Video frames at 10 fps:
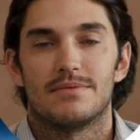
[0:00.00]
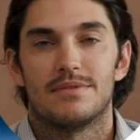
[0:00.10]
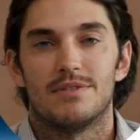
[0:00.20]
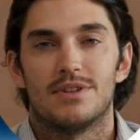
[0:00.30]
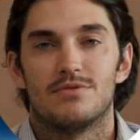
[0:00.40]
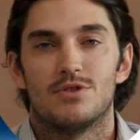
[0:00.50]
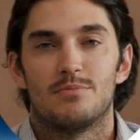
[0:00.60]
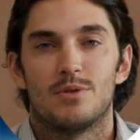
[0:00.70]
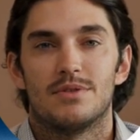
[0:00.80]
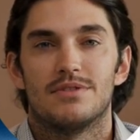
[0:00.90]
Give it a few
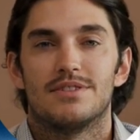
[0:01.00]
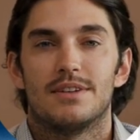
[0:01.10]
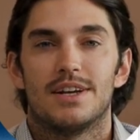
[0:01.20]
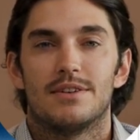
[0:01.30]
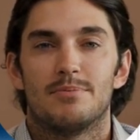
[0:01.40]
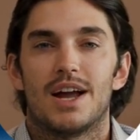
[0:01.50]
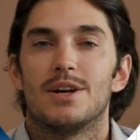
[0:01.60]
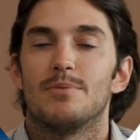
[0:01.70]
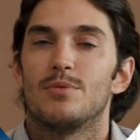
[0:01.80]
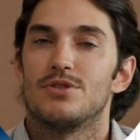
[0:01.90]
moments and the
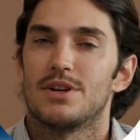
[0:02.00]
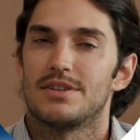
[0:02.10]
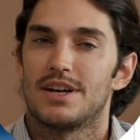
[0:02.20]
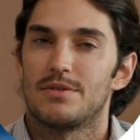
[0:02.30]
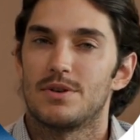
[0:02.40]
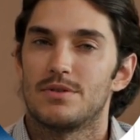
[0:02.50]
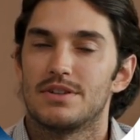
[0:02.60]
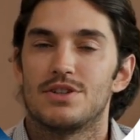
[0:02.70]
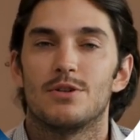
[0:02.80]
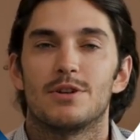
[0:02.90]
backup will start
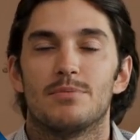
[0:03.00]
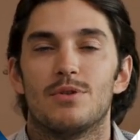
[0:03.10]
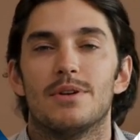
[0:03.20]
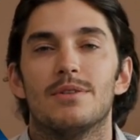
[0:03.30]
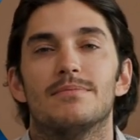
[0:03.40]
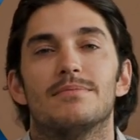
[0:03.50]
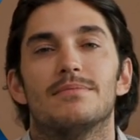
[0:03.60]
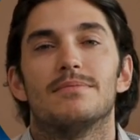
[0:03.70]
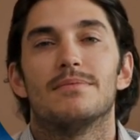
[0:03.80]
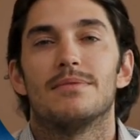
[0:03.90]
downloading to your computer.
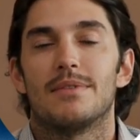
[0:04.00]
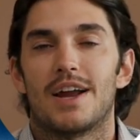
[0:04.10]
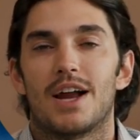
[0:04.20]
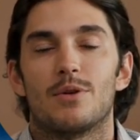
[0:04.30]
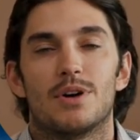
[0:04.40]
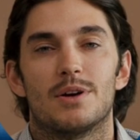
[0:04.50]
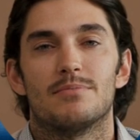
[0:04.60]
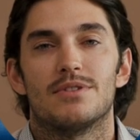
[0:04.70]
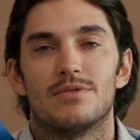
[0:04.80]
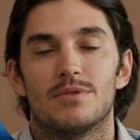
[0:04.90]
Now
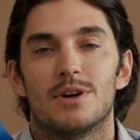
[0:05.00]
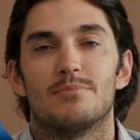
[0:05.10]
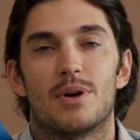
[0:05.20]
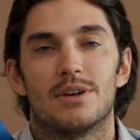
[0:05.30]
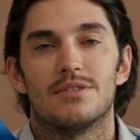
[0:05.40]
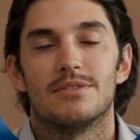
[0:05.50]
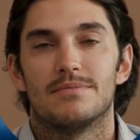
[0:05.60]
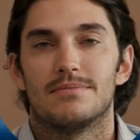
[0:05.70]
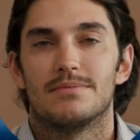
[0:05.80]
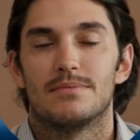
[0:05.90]
comes the fun part.
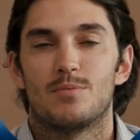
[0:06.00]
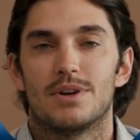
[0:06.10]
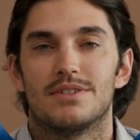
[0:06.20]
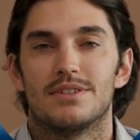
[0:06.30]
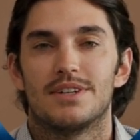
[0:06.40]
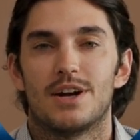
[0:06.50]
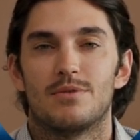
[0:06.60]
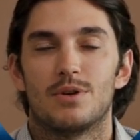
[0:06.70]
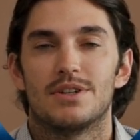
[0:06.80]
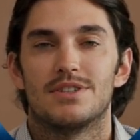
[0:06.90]
Once the
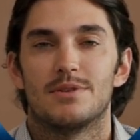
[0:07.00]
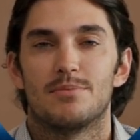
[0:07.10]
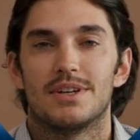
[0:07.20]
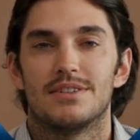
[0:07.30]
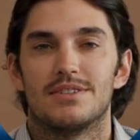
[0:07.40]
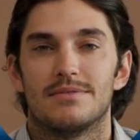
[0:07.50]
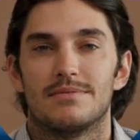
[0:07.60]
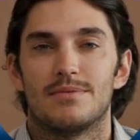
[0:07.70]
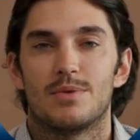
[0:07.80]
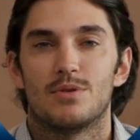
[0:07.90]
download is complete,
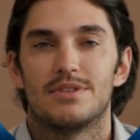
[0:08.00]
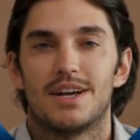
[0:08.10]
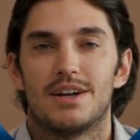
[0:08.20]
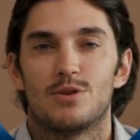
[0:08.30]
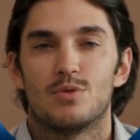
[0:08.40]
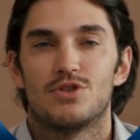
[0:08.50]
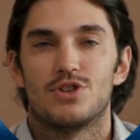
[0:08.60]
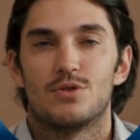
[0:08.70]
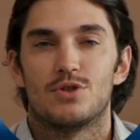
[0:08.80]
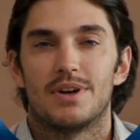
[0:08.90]
alt data will
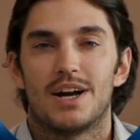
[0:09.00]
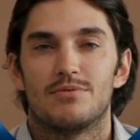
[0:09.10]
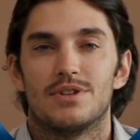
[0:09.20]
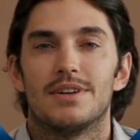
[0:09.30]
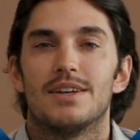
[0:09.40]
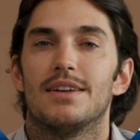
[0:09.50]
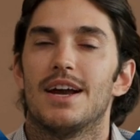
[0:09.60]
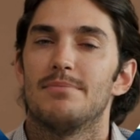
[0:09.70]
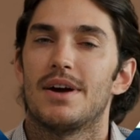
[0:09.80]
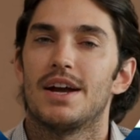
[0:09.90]
show you everything in
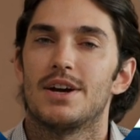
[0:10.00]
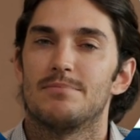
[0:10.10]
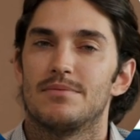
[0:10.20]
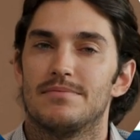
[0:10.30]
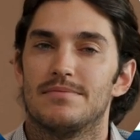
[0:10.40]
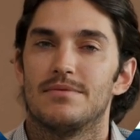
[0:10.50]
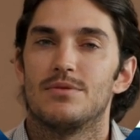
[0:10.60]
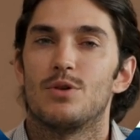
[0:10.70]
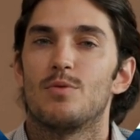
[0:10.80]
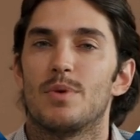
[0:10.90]
that backup.
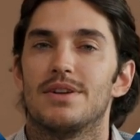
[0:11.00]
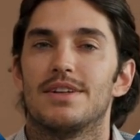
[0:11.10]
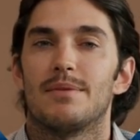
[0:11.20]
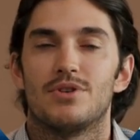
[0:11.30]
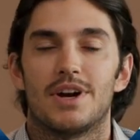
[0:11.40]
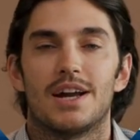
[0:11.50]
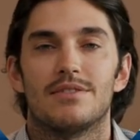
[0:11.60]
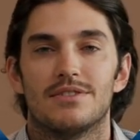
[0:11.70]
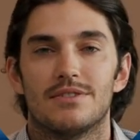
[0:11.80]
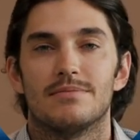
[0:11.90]
Your WhatsApp
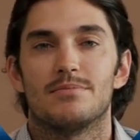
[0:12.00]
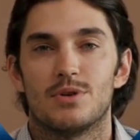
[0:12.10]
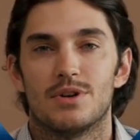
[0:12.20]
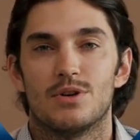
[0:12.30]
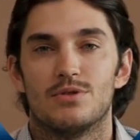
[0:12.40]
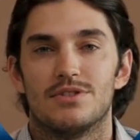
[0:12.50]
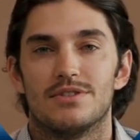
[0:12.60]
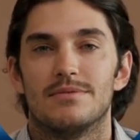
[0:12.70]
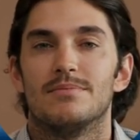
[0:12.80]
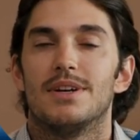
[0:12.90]
chats, photos,
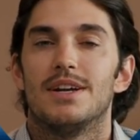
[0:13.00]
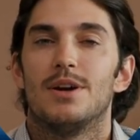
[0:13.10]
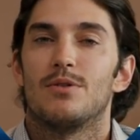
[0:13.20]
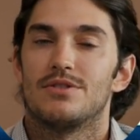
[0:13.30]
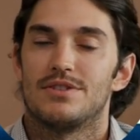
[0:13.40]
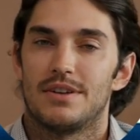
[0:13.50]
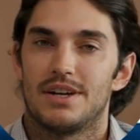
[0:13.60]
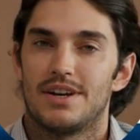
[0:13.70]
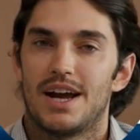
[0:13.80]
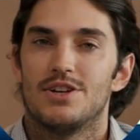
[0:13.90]
videos,
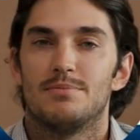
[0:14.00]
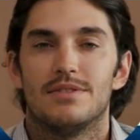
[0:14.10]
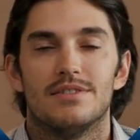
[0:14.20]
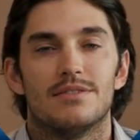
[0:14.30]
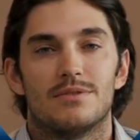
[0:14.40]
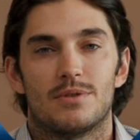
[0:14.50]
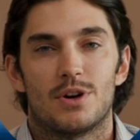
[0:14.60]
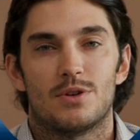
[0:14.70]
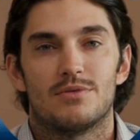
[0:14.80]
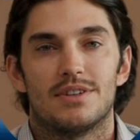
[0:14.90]
attachments,
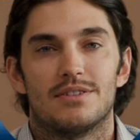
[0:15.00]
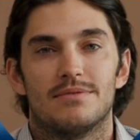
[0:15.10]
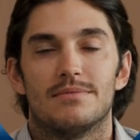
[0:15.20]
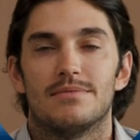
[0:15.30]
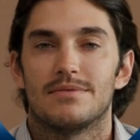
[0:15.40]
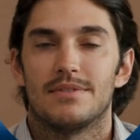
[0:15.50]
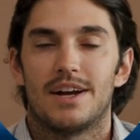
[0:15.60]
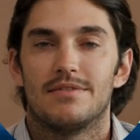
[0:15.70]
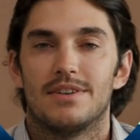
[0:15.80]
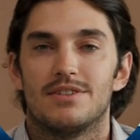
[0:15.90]
all of it.
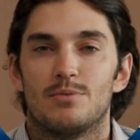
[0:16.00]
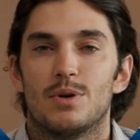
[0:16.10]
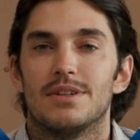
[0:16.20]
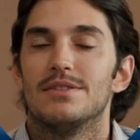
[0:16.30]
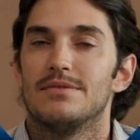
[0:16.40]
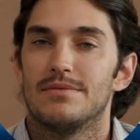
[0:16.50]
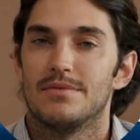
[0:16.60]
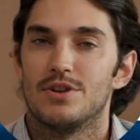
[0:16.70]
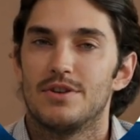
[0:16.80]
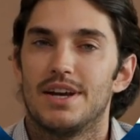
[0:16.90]
At this point,
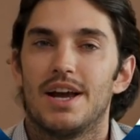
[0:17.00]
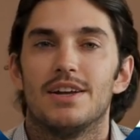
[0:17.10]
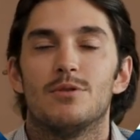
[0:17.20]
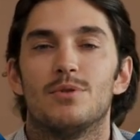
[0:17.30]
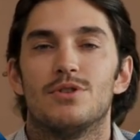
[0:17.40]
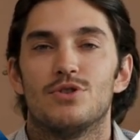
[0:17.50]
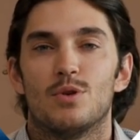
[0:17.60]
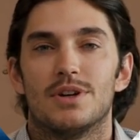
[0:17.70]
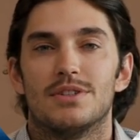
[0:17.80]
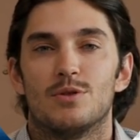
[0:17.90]
you can either
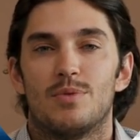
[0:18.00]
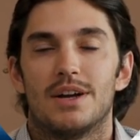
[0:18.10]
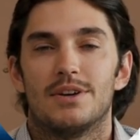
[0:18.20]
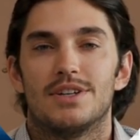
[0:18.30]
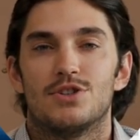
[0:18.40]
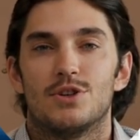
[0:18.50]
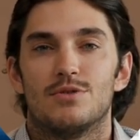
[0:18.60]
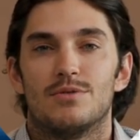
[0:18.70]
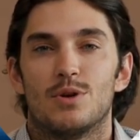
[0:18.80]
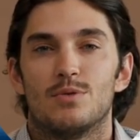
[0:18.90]
restore it directly to your
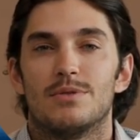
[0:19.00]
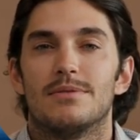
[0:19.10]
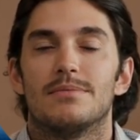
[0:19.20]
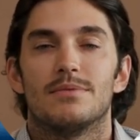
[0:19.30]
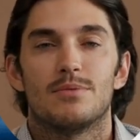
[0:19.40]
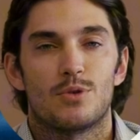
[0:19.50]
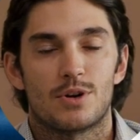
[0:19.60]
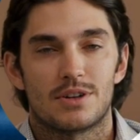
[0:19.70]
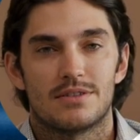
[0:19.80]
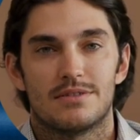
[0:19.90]
phone
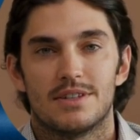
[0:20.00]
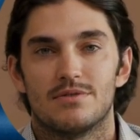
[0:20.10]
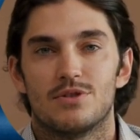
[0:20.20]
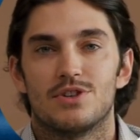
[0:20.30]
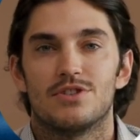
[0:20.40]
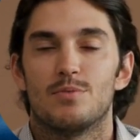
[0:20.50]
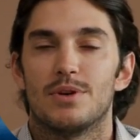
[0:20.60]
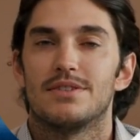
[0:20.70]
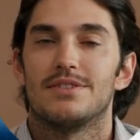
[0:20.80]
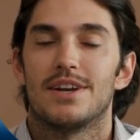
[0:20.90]
or, if you just
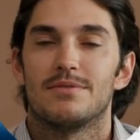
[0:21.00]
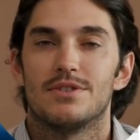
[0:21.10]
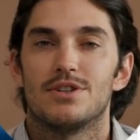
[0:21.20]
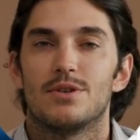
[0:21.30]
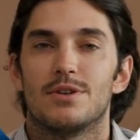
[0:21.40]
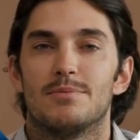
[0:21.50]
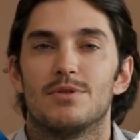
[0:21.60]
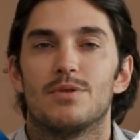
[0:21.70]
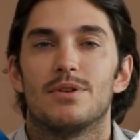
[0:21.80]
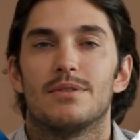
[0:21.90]
want to save it to your
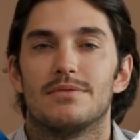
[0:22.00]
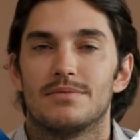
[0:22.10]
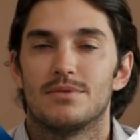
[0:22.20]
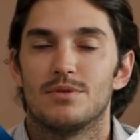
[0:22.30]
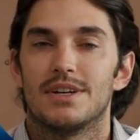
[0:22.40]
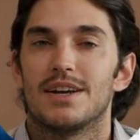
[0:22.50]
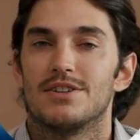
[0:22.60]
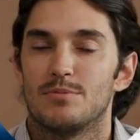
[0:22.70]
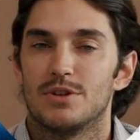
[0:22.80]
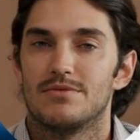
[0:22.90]
computer, you can
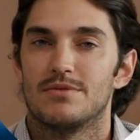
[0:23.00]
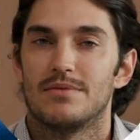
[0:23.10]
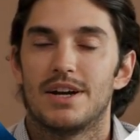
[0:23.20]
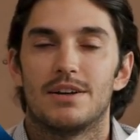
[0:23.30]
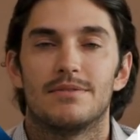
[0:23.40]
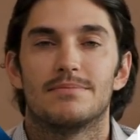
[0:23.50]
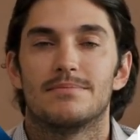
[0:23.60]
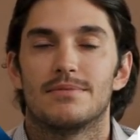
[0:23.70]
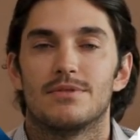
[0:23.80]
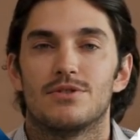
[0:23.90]
export it from there.
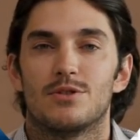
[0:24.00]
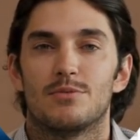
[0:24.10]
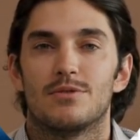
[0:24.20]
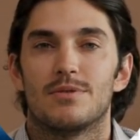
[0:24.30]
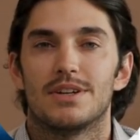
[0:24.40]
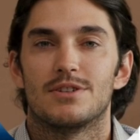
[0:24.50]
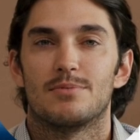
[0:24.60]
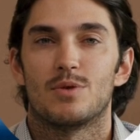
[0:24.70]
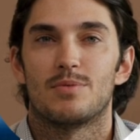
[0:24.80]
Super flexible,